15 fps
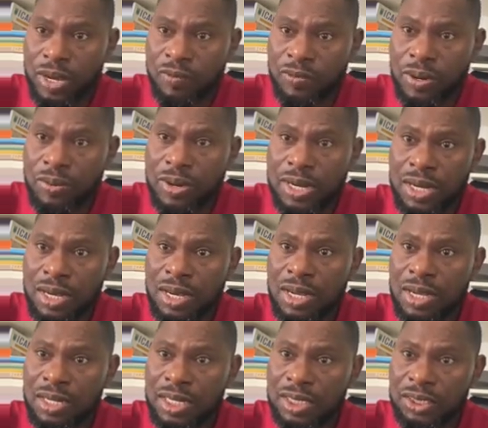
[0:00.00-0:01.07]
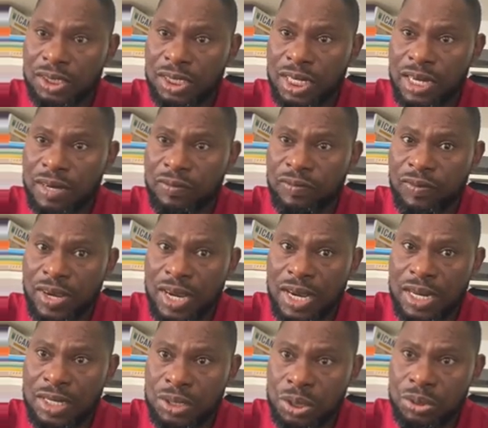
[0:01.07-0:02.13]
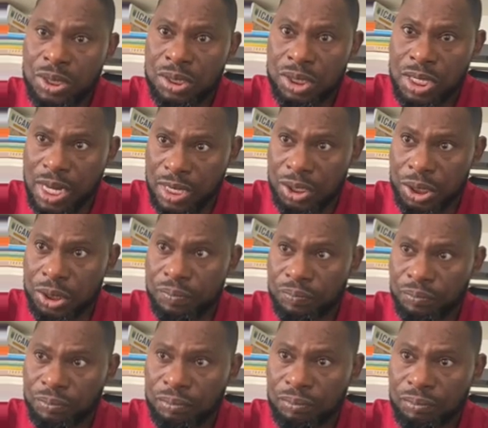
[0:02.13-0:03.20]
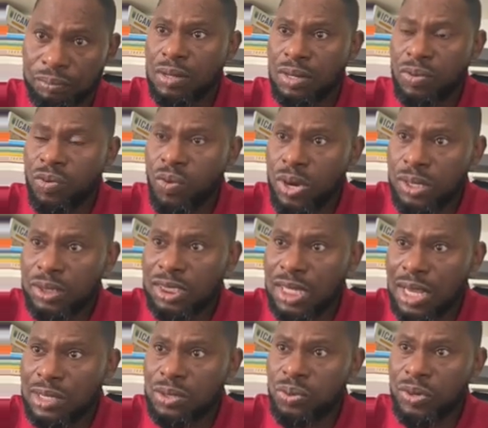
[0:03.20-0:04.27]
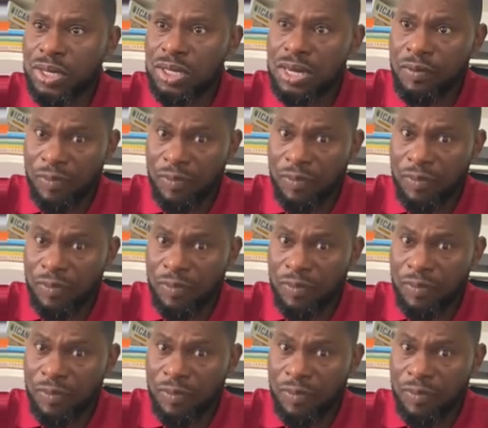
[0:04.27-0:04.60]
If you're ready, let's delve into this lecture. We want to start with the